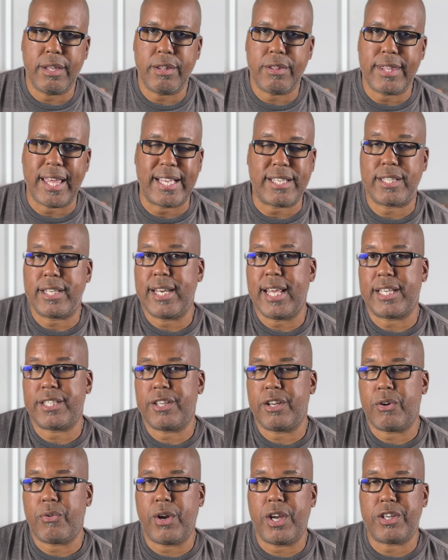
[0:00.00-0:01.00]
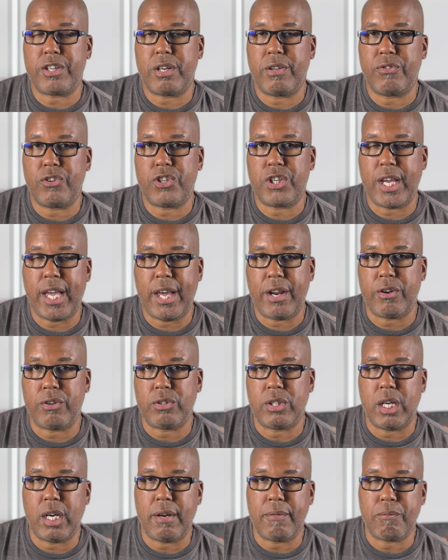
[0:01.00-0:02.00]
that's the next iteration of the
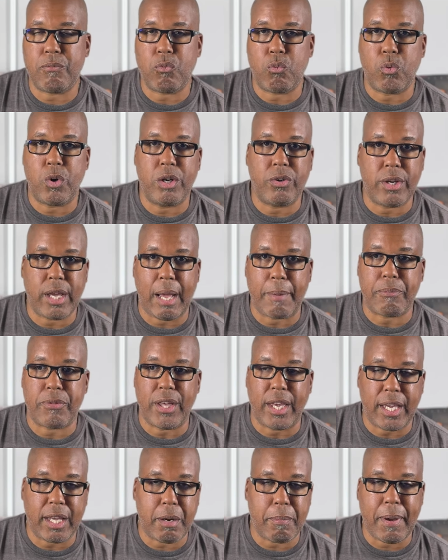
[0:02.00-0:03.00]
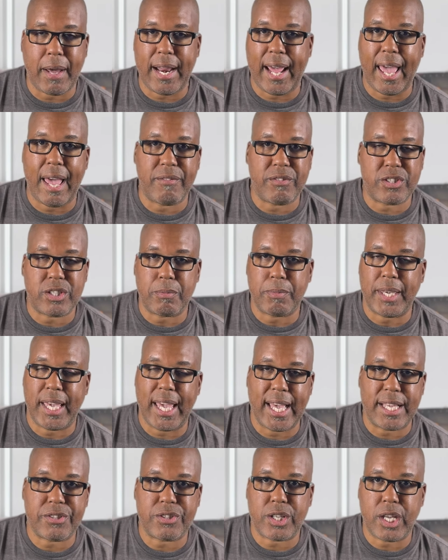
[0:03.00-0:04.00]
channel. Really, I'm thinking about having some
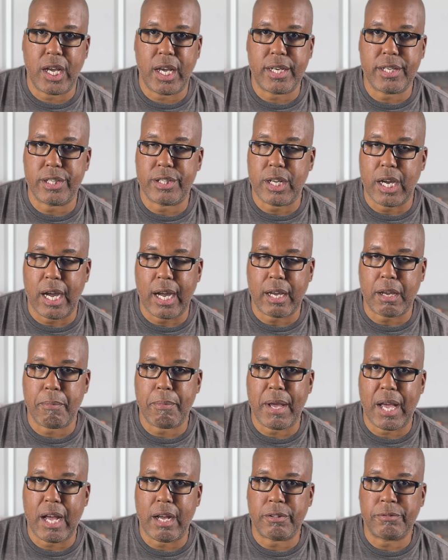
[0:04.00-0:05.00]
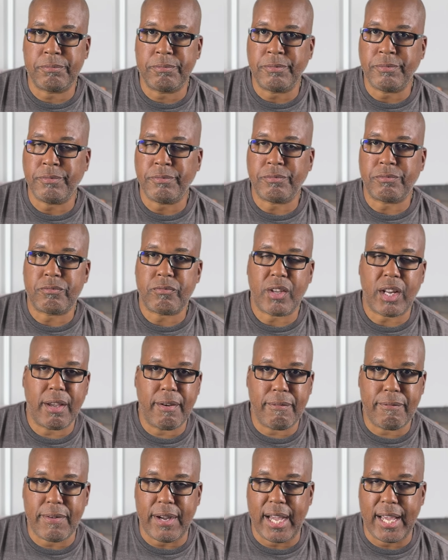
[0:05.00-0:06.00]
guests on to talk about
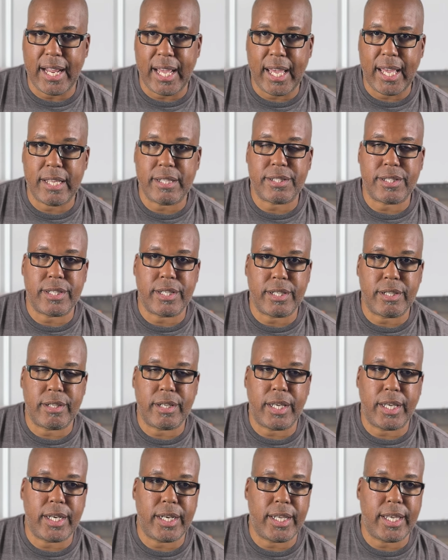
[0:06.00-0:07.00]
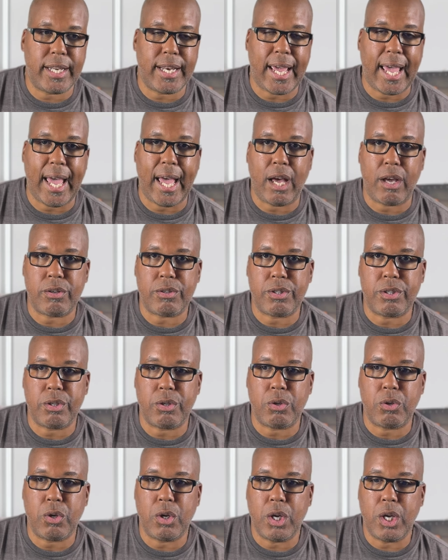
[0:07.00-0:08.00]
finance and how
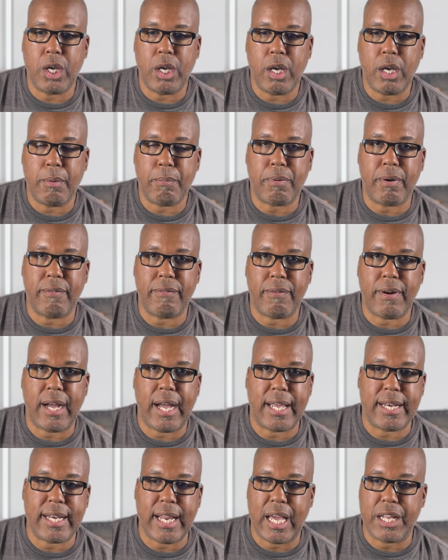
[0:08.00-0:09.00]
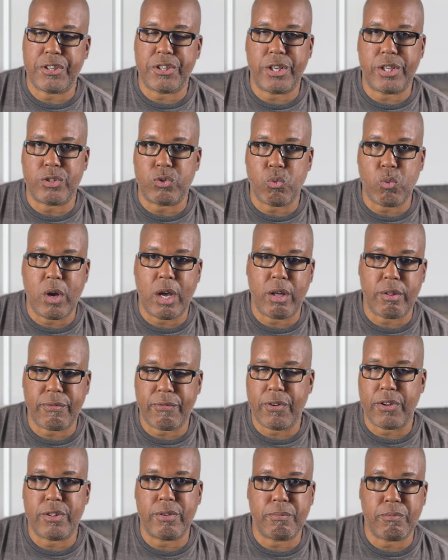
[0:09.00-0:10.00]
to provide not just wealth
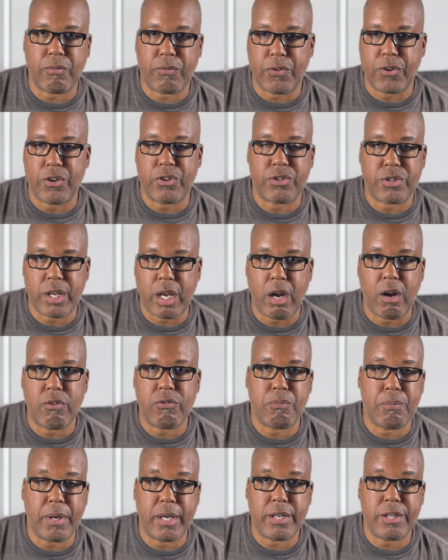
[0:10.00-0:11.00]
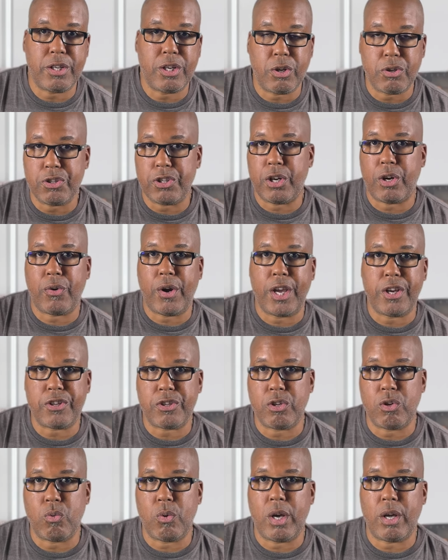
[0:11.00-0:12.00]
for yourself, but, you know,
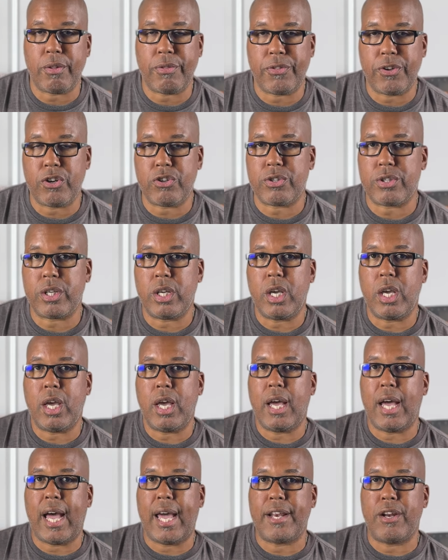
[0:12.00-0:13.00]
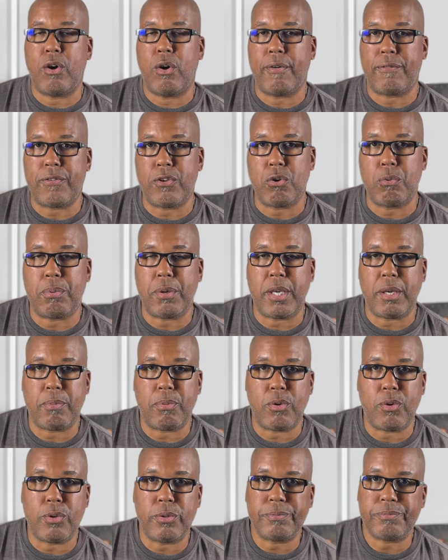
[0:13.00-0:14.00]
generational wealth. There's, I know a few
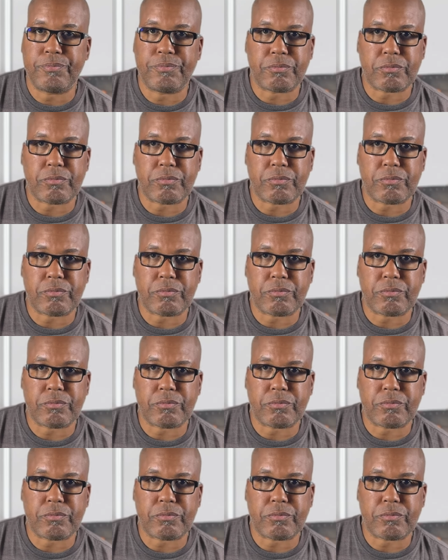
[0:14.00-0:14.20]
people